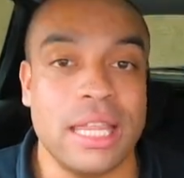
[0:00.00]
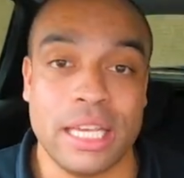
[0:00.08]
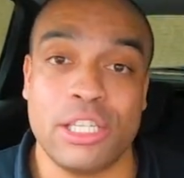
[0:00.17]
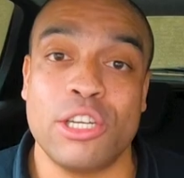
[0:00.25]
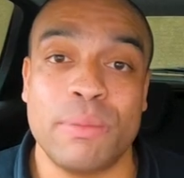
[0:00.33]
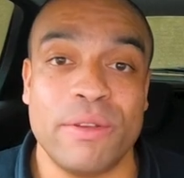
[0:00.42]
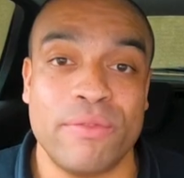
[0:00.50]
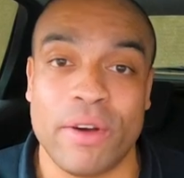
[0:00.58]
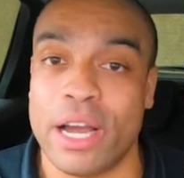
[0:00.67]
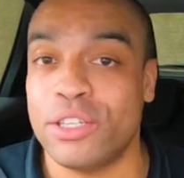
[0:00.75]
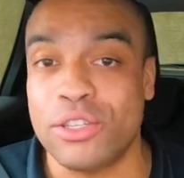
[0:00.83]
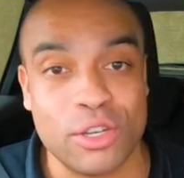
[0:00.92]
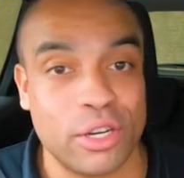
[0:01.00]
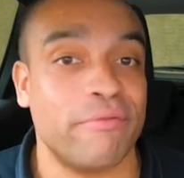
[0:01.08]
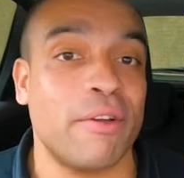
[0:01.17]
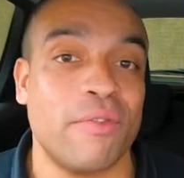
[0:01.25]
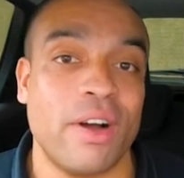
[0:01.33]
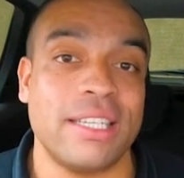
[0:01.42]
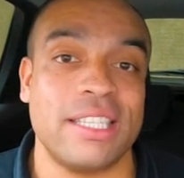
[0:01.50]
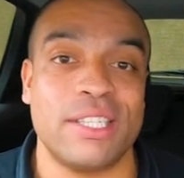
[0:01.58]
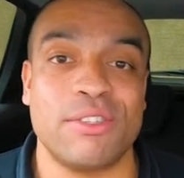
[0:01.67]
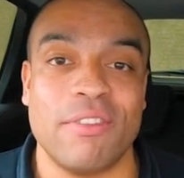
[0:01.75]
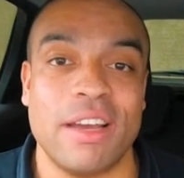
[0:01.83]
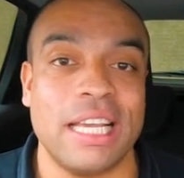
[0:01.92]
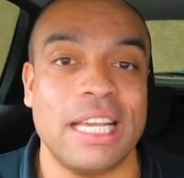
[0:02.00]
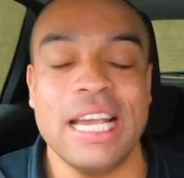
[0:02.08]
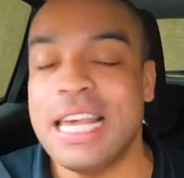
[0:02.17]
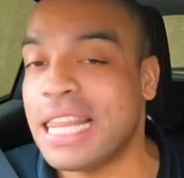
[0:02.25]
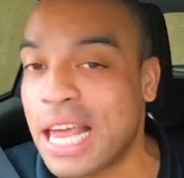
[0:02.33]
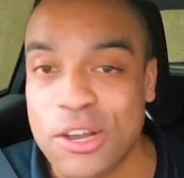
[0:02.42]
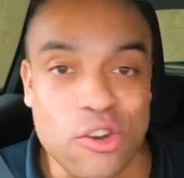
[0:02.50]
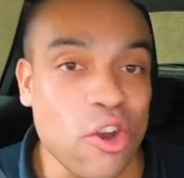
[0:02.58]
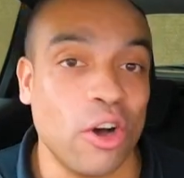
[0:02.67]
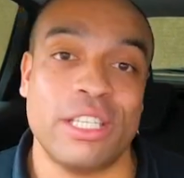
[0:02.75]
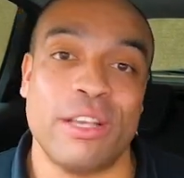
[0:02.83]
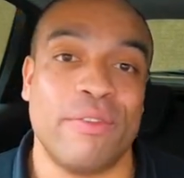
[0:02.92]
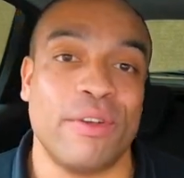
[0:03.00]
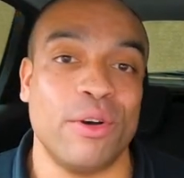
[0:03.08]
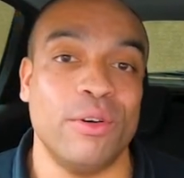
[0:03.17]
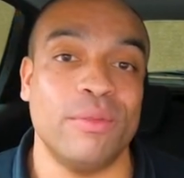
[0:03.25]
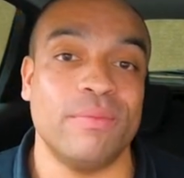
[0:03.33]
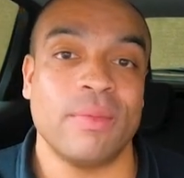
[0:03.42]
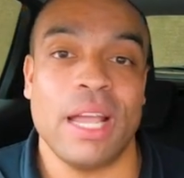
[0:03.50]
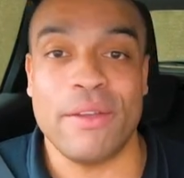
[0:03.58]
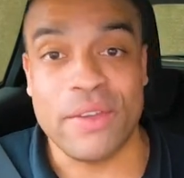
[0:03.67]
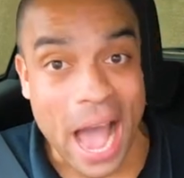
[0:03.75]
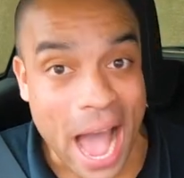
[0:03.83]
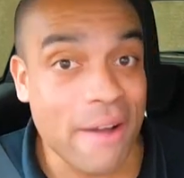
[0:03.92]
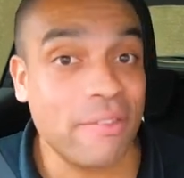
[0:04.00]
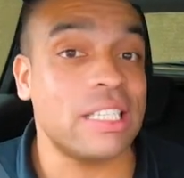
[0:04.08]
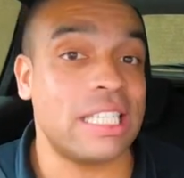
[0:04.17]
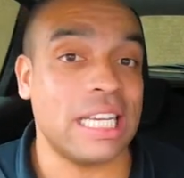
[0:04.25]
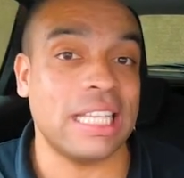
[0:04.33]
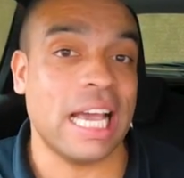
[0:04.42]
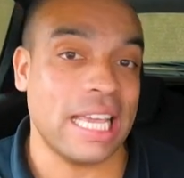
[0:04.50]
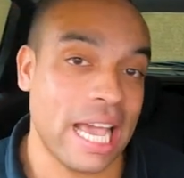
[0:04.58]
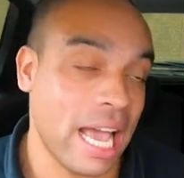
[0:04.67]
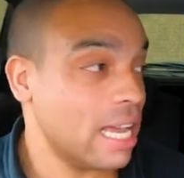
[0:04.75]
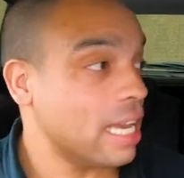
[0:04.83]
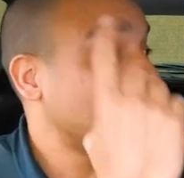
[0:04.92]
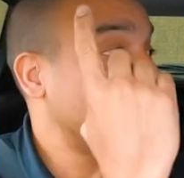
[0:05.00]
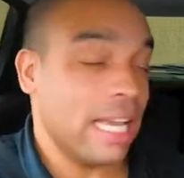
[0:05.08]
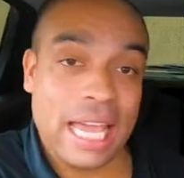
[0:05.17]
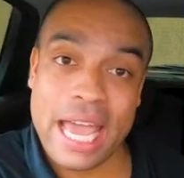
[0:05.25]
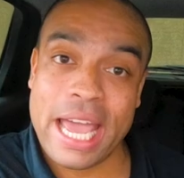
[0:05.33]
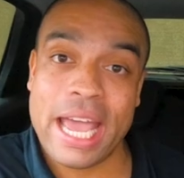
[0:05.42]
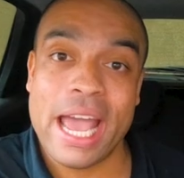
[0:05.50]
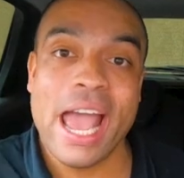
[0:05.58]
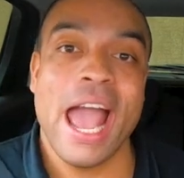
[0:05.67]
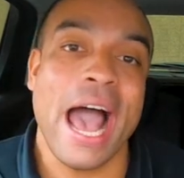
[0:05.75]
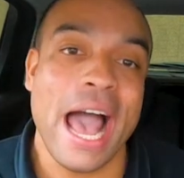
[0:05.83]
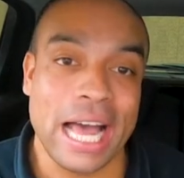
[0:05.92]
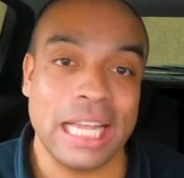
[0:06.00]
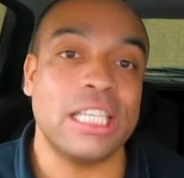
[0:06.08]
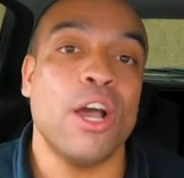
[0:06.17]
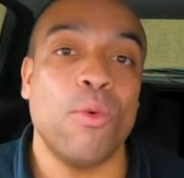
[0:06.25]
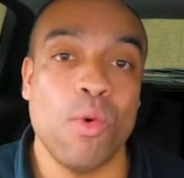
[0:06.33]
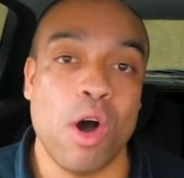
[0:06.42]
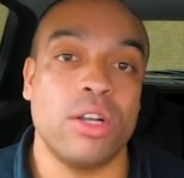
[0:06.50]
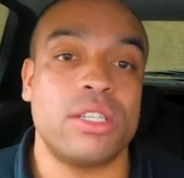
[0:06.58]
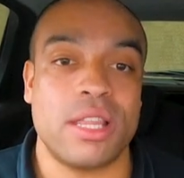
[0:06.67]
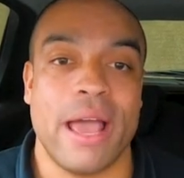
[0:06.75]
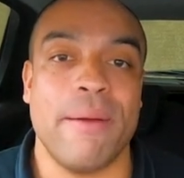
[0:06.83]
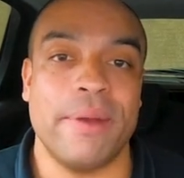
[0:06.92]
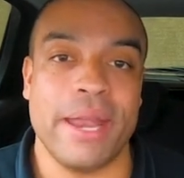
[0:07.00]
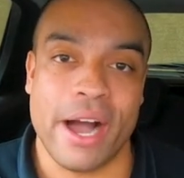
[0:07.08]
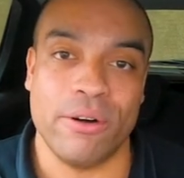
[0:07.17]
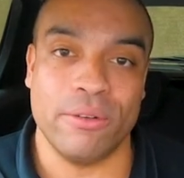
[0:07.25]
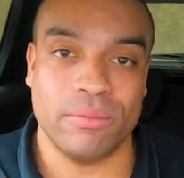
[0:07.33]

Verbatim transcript: This should be fine. You should have revised this already. They're not difficult. If you haven't seen that yet, click here and watch them now.